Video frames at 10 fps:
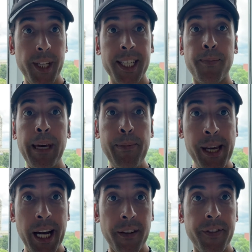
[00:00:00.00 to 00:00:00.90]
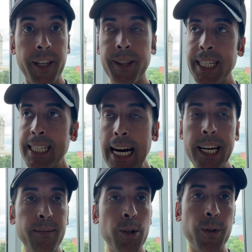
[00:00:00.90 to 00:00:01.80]
As a baby elephant, they tie it
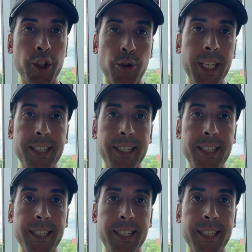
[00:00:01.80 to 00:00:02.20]
up to a tree.